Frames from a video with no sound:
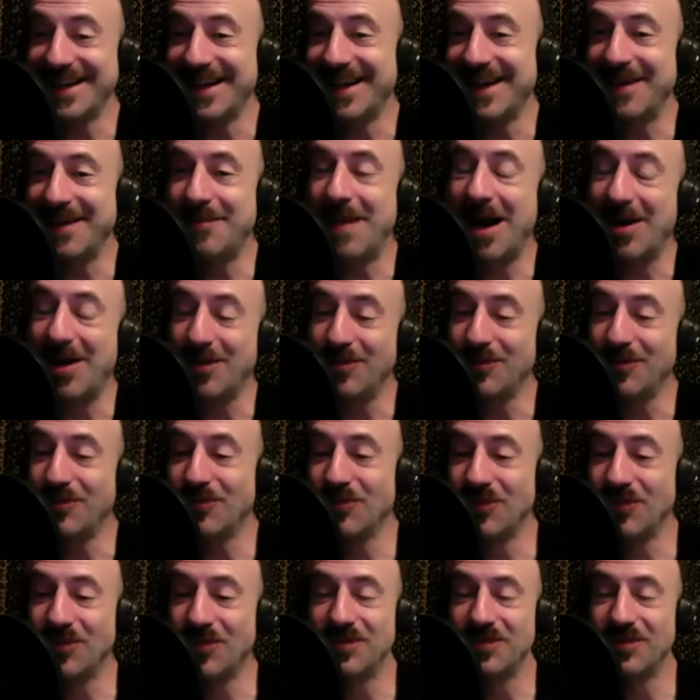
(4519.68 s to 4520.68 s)
about
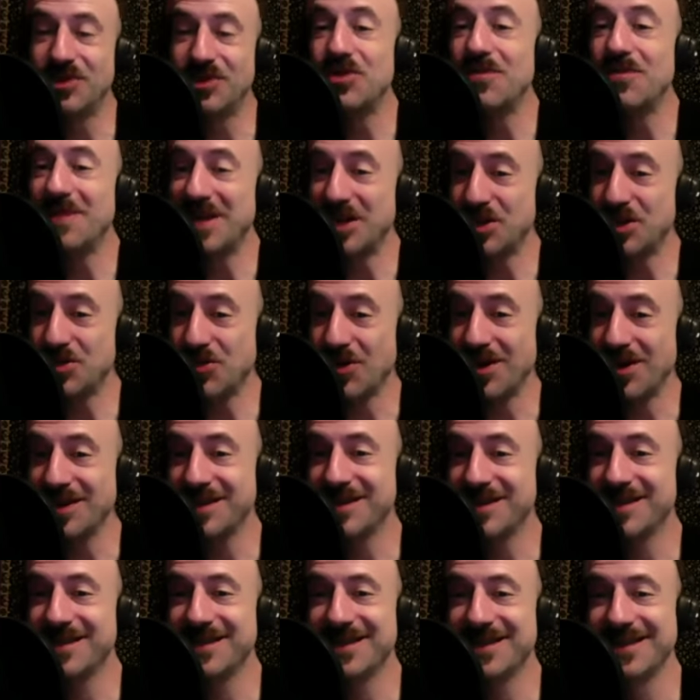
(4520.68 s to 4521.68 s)
too many
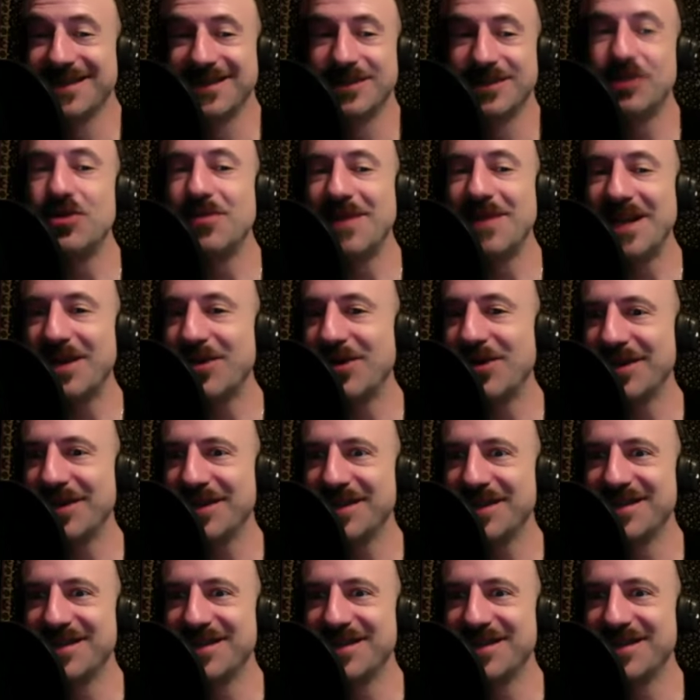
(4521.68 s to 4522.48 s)
shorts, too many too cooks, many